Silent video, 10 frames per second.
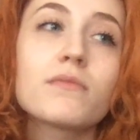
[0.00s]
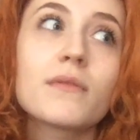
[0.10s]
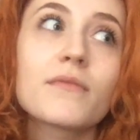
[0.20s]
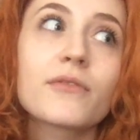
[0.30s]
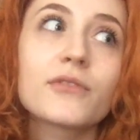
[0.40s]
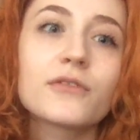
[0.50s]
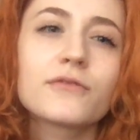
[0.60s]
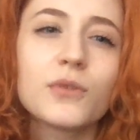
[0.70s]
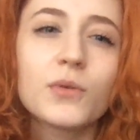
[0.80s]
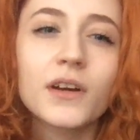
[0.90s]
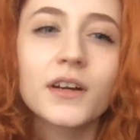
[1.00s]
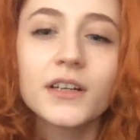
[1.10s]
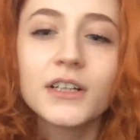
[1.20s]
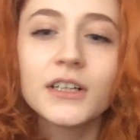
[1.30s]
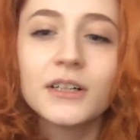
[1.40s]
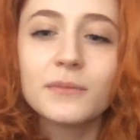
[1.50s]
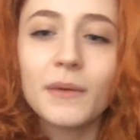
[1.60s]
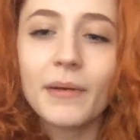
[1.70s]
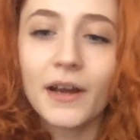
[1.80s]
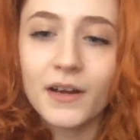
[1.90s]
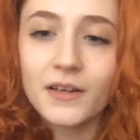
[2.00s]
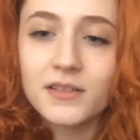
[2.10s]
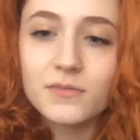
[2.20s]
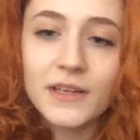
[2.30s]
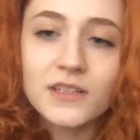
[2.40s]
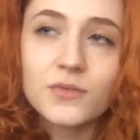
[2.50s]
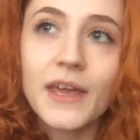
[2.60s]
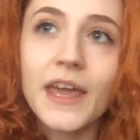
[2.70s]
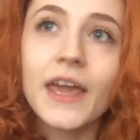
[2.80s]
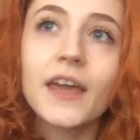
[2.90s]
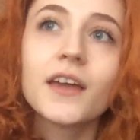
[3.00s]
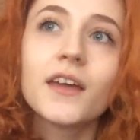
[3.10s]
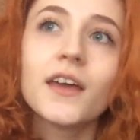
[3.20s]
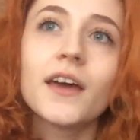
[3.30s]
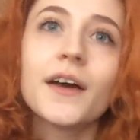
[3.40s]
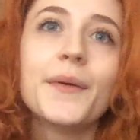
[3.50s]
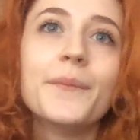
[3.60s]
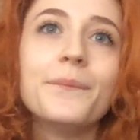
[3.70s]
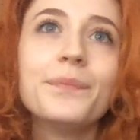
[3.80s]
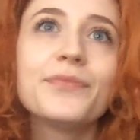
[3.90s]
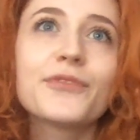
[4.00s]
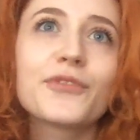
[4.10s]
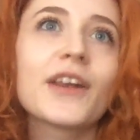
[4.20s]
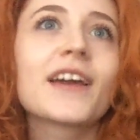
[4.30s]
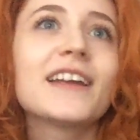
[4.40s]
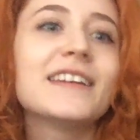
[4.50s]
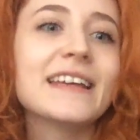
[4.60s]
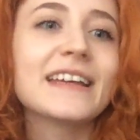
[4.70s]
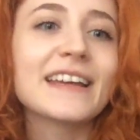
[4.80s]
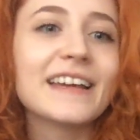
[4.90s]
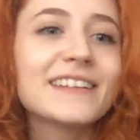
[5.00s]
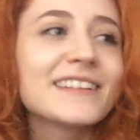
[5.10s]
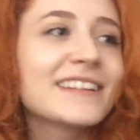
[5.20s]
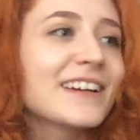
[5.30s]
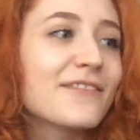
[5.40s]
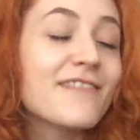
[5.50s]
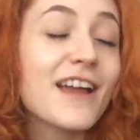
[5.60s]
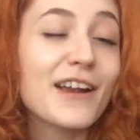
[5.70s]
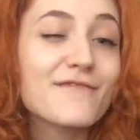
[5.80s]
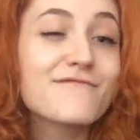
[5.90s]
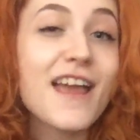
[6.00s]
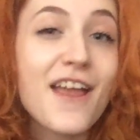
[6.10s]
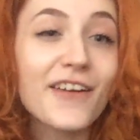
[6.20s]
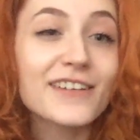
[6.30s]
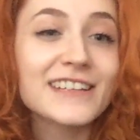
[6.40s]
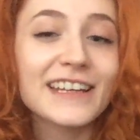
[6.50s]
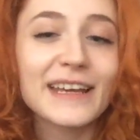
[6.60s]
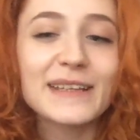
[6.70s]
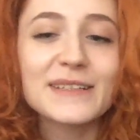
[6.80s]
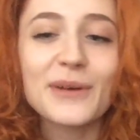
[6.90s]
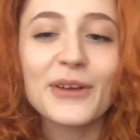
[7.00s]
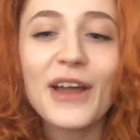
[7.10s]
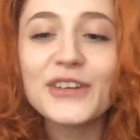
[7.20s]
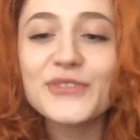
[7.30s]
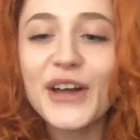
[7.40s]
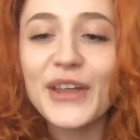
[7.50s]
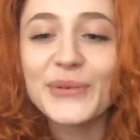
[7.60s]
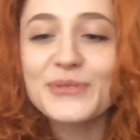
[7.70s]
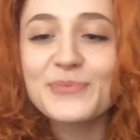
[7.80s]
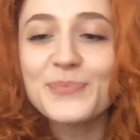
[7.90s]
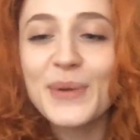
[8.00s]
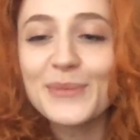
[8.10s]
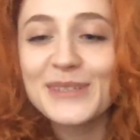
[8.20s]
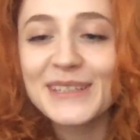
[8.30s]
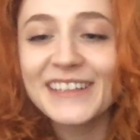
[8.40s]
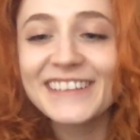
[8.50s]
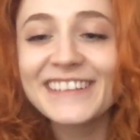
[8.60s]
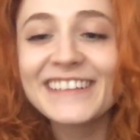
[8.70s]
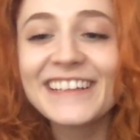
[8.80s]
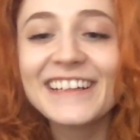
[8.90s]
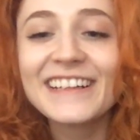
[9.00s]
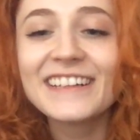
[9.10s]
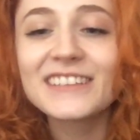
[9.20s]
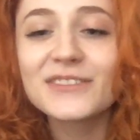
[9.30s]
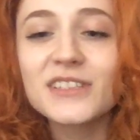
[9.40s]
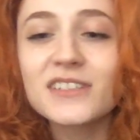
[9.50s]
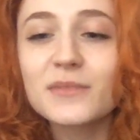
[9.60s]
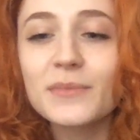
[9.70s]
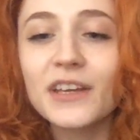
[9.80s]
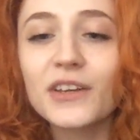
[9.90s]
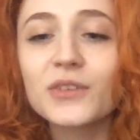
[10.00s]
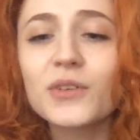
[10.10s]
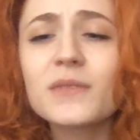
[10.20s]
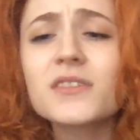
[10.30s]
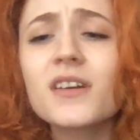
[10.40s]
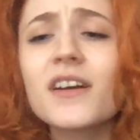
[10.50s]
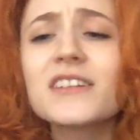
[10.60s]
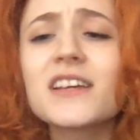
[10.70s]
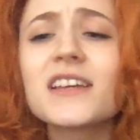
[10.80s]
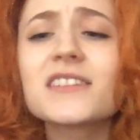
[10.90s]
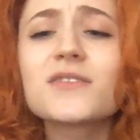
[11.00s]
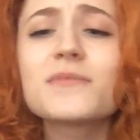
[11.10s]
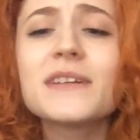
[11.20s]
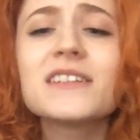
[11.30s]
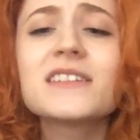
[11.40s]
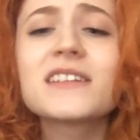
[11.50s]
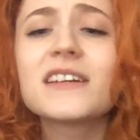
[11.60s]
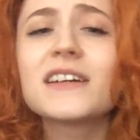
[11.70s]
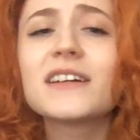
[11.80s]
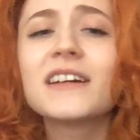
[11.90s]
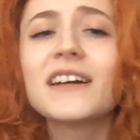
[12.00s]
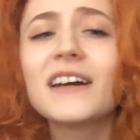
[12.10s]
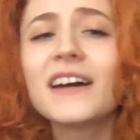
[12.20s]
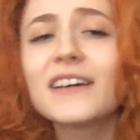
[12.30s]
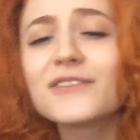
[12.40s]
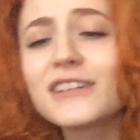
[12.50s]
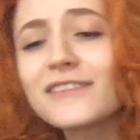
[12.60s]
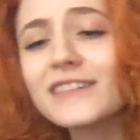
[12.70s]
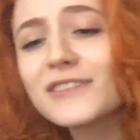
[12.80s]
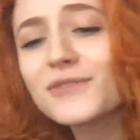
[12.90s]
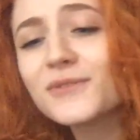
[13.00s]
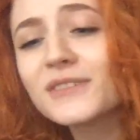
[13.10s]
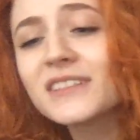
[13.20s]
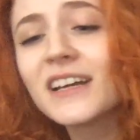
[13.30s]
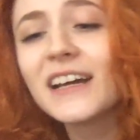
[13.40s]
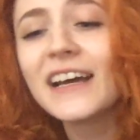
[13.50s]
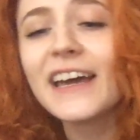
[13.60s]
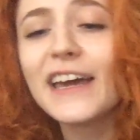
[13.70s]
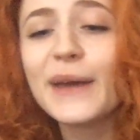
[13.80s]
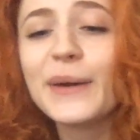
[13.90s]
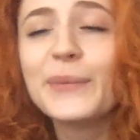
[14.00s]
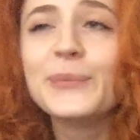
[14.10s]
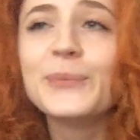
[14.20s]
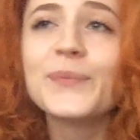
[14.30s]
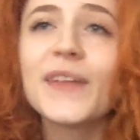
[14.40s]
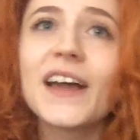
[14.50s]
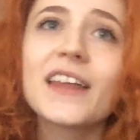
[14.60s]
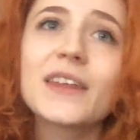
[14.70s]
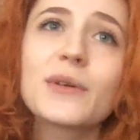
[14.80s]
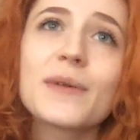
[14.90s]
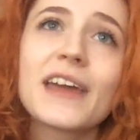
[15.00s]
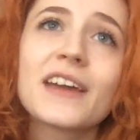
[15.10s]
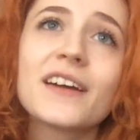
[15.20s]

3 or 4. My parents went away for like a date night, a very rare date night, and my grandfather was babysitting. Someone says they're being ignored. I'm sorry, Jess. I don't mean to. I really, really don't. They went away